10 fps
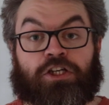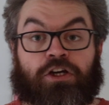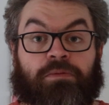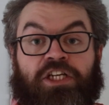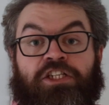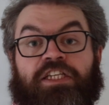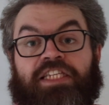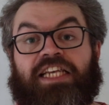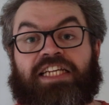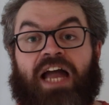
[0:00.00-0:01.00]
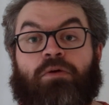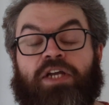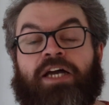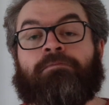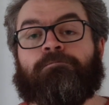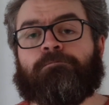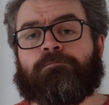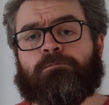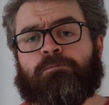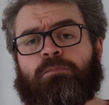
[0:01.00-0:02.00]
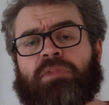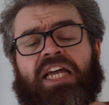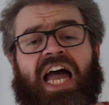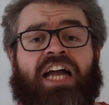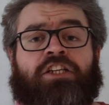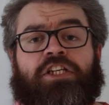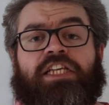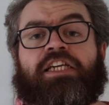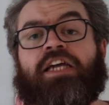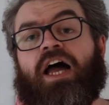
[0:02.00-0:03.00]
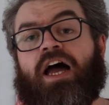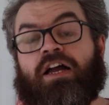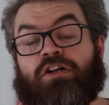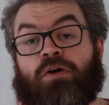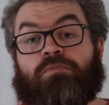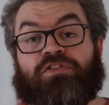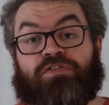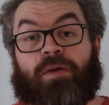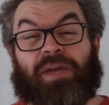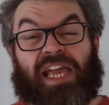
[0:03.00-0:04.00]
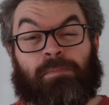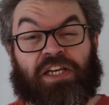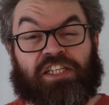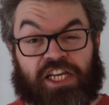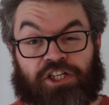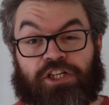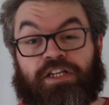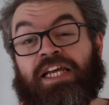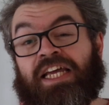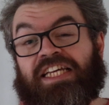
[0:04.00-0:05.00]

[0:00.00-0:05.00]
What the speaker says: skirmish, this encounter, actually comes from a petition